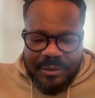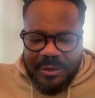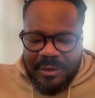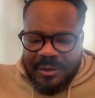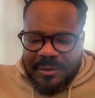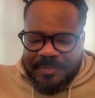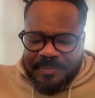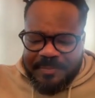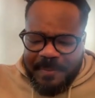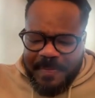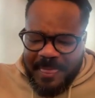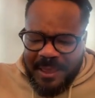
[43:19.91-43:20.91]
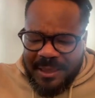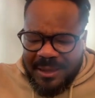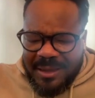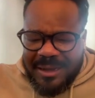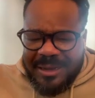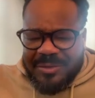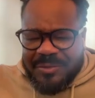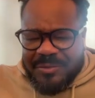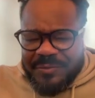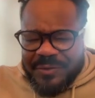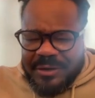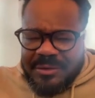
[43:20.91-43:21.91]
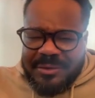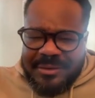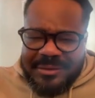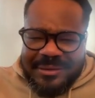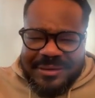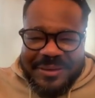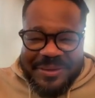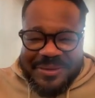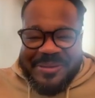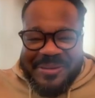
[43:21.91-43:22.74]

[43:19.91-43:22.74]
I say, oh, um, I don't feel good.